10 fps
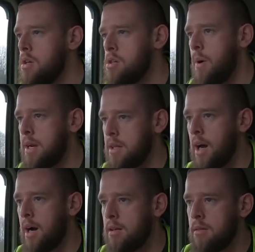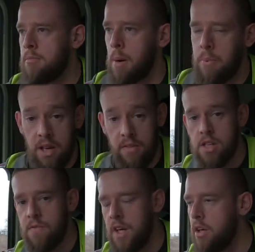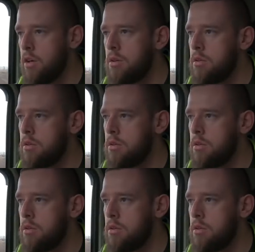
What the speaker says: to edit that, my previous video,